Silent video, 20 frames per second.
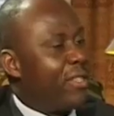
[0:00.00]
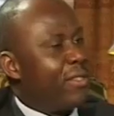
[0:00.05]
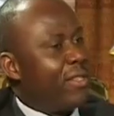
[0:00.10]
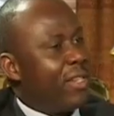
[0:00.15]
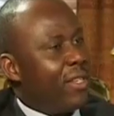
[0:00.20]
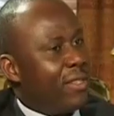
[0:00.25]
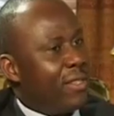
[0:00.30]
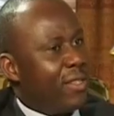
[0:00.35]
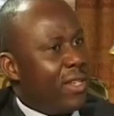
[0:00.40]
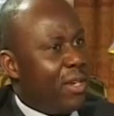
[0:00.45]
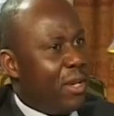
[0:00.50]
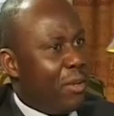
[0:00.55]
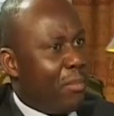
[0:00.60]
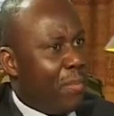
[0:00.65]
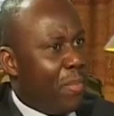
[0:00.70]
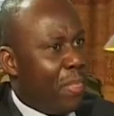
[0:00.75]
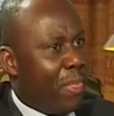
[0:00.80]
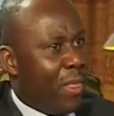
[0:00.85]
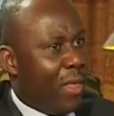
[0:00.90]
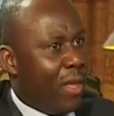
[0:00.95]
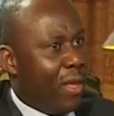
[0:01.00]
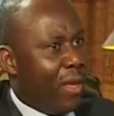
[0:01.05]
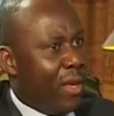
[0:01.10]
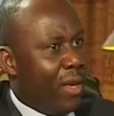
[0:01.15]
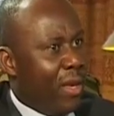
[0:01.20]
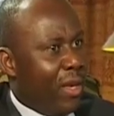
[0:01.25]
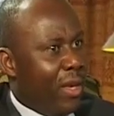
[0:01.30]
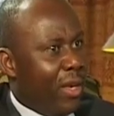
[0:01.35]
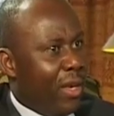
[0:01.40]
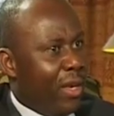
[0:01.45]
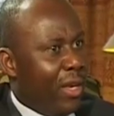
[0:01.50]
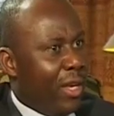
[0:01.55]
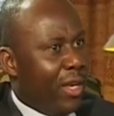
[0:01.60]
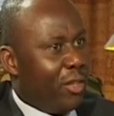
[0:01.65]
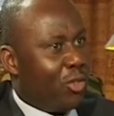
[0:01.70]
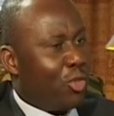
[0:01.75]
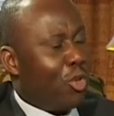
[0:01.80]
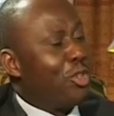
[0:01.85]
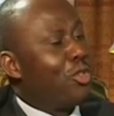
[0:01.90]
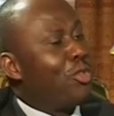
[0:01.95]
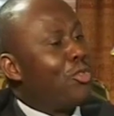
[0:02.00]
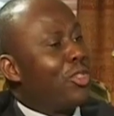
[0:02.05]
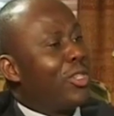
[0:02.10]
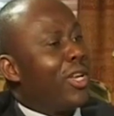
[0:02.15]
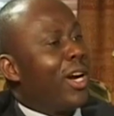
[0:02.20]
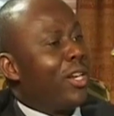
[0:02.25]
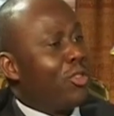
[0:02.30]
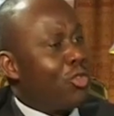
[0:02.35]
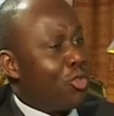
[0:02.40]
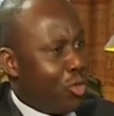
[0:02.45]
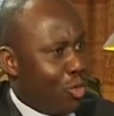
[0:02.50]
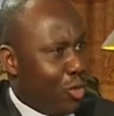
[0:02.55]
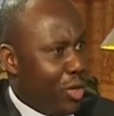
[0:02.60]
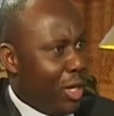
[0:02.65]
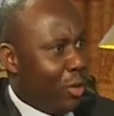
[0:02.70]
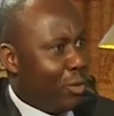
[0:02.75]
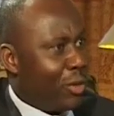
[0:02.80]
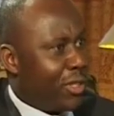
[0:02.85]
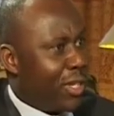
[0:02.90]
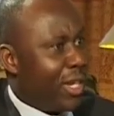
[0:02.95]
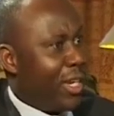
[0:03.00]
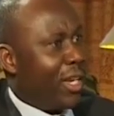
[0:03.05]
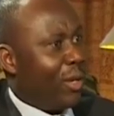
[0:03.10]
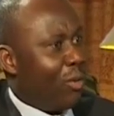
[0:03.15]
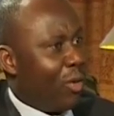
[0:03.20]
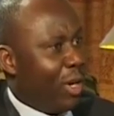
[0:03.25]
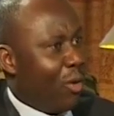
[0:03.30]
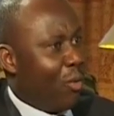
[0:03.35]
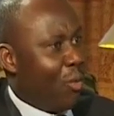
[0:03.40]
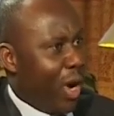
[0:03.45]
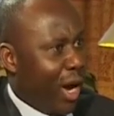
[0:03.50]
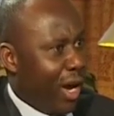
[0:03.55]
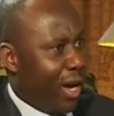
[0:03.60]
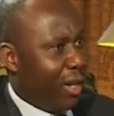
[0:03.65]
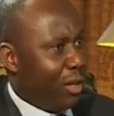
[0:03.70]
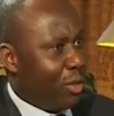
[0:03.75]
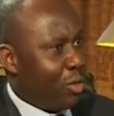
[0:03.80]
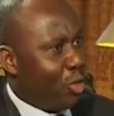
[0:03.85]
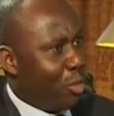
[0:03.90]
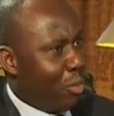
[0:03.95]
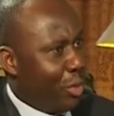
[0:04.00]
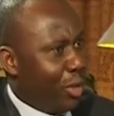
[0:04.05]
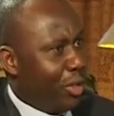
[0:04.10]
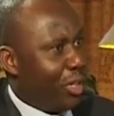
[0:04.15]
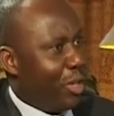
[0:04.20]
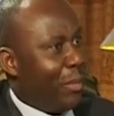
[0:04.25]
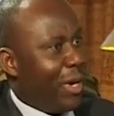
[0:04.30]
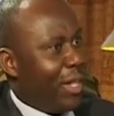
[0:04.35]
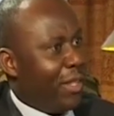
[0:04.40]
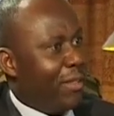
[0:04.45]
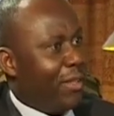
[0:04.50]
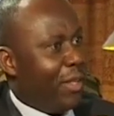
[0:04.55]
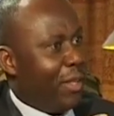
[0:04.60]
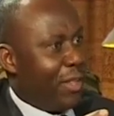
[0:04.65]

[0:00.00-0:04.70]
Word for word: it's, it's, um, it's going to start slowly. It will take a, a while to build it, but mm.